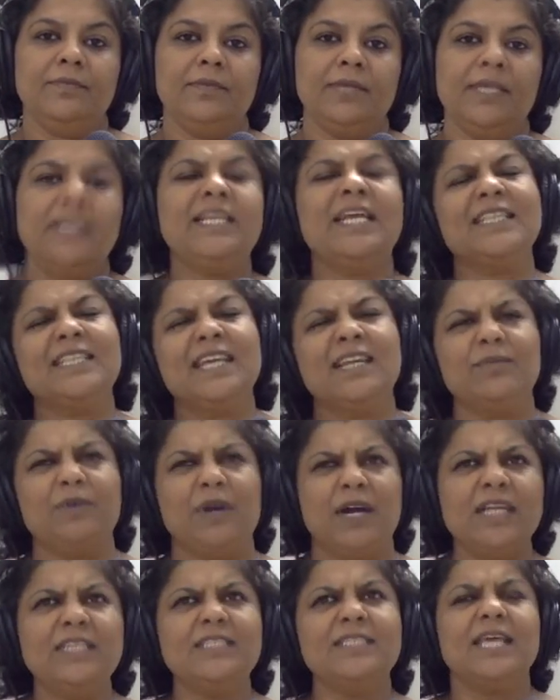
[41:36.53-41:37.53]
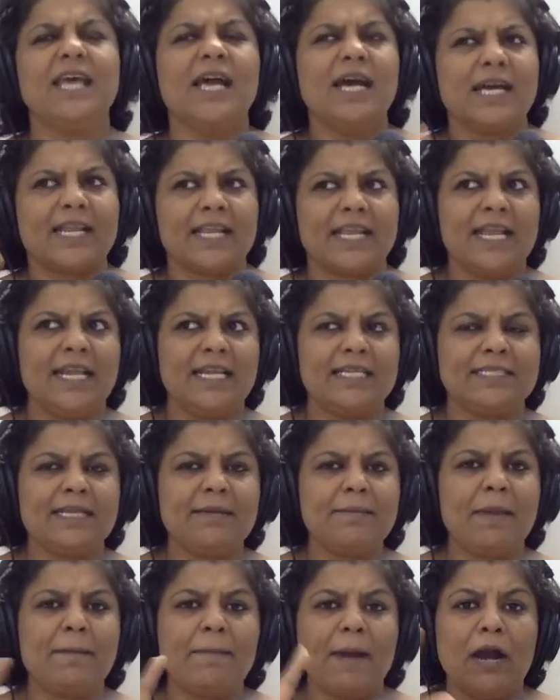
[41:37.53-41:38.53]
In other words,
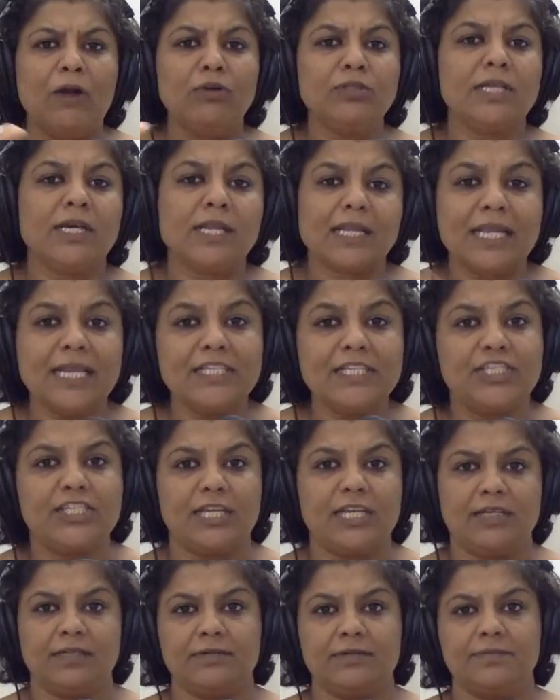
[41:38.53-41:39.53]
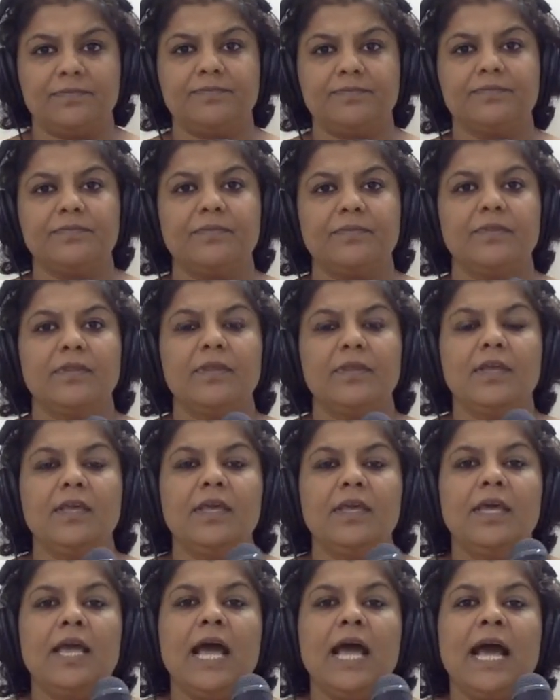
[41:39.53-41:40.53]
realism about a region.
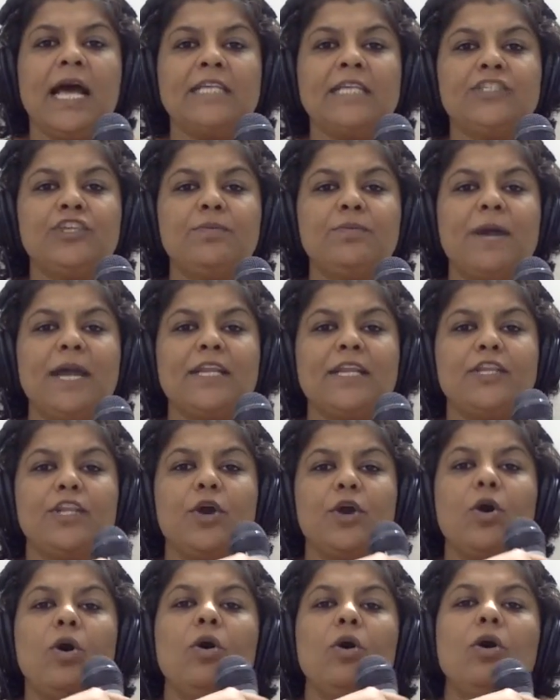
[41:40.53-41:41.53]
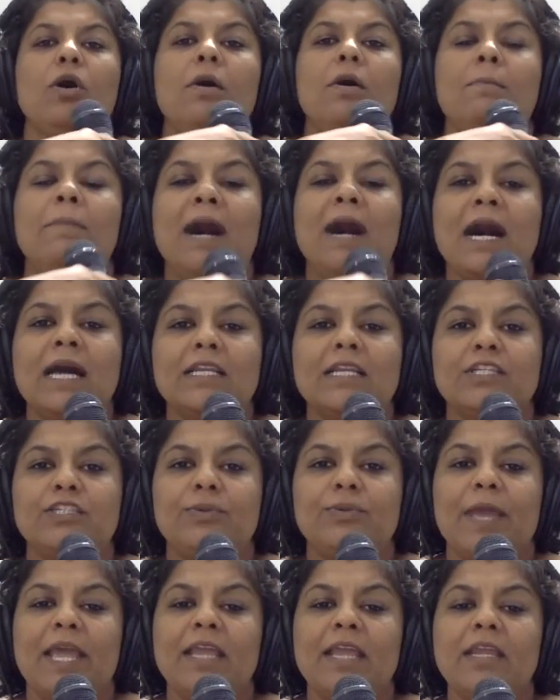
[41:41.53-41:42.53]
As you might know, Mark
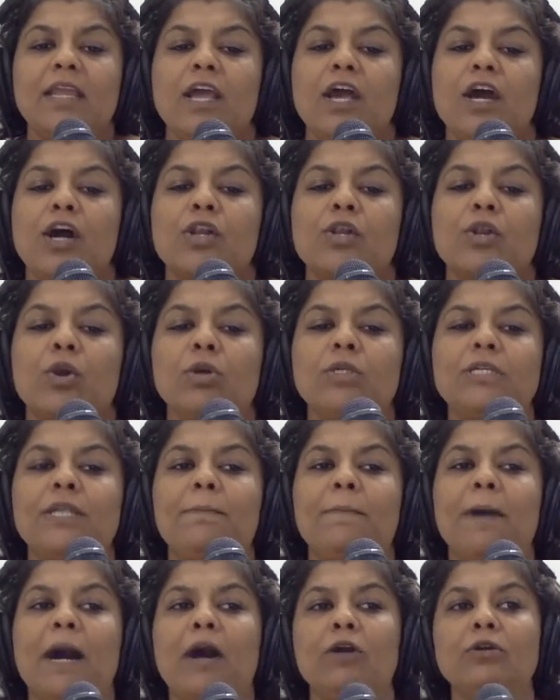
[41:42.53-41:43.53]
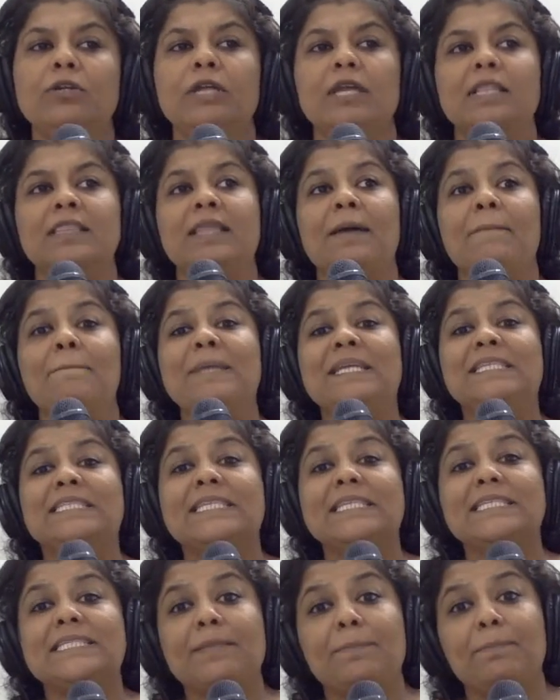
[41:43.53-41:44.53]
Twain wrote about the
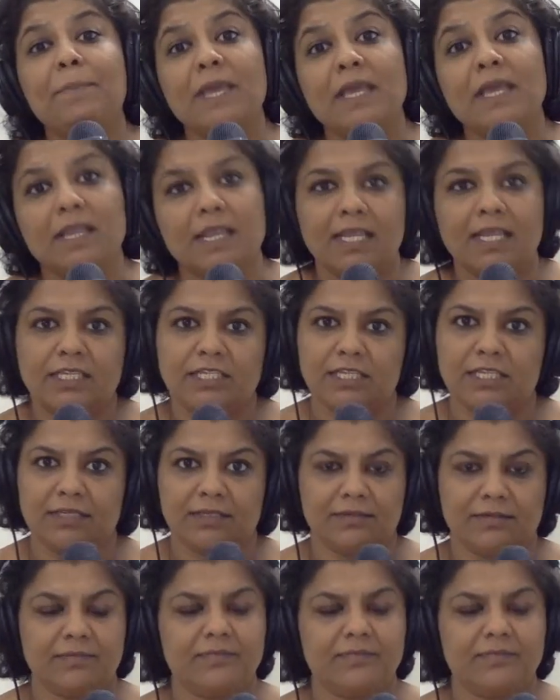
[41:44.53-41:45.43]
Mississippi region.